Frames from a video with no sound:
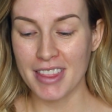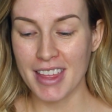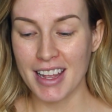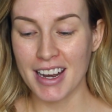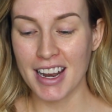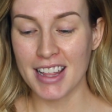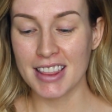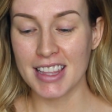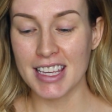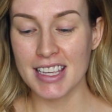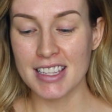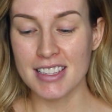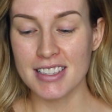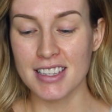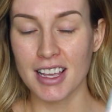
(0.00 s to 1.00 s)
then
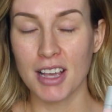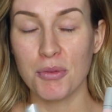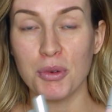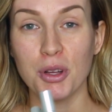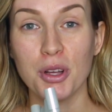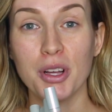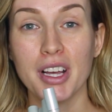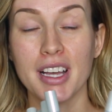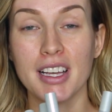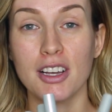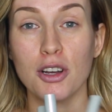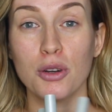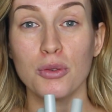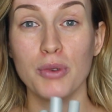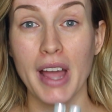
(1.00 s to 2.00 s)
these will
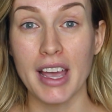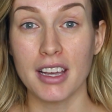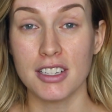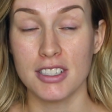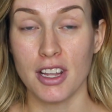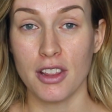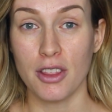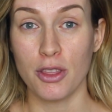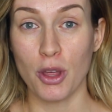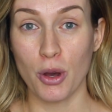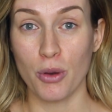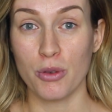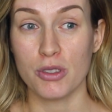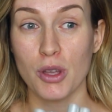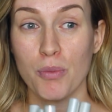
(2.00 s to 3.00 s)
correct
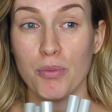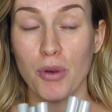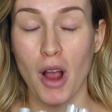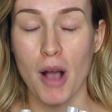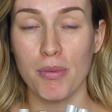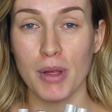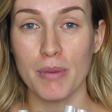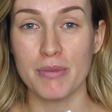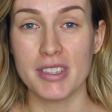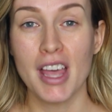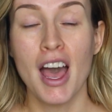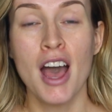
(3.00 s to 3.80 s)
those problems.